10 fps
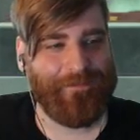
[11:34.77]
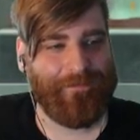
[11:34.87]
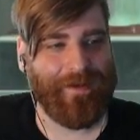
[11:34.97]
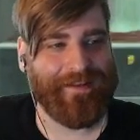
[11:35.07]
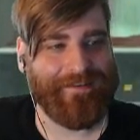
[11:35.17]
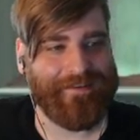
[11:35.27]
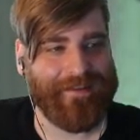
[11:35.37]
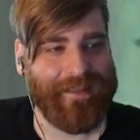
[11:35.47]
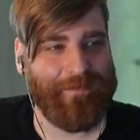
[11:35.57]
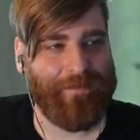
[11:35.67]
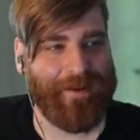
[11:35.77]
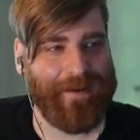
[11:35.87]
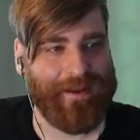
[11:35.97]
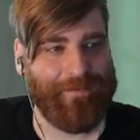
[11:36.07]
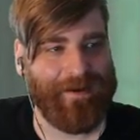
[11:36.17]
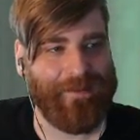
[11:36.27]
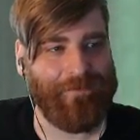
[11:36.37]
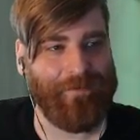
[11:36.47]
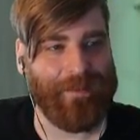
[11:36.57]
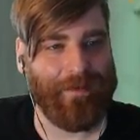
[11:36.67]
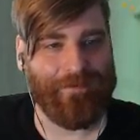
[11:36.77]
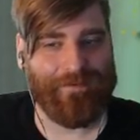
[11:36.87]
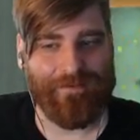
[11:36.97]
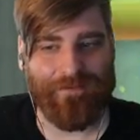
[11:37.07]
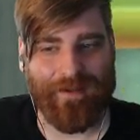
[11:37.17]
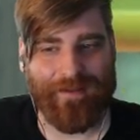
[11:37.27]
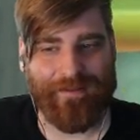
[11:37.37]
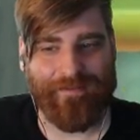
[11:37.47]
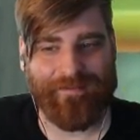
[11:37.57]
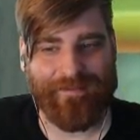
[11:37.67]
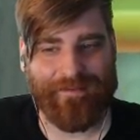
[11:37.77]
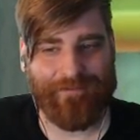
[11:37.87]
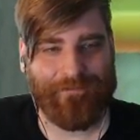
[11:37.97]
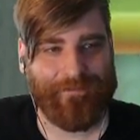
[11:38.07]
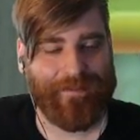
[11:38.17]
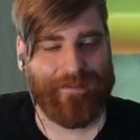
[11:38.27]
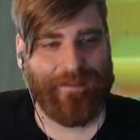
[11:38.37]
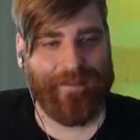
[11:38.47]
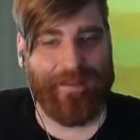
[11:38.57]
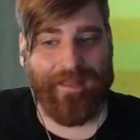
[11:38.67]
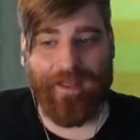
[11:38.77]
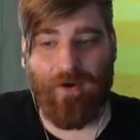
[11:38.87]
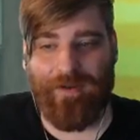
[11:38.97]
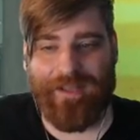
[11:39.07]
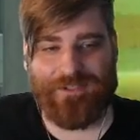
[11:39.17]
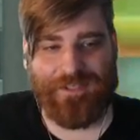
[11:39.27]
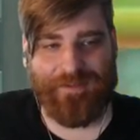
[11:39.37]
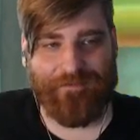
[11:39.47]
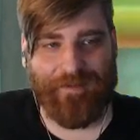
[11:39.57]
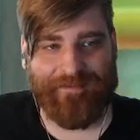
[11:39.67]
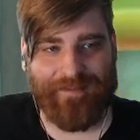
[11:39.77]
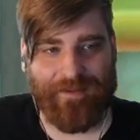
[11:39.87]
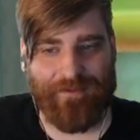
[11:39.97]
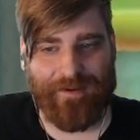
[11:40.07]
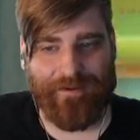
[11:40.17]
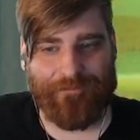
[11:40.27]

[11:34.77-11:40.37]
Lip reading: But keep in mind, anybody will be able to use it. Oh hey Chief, how's it going?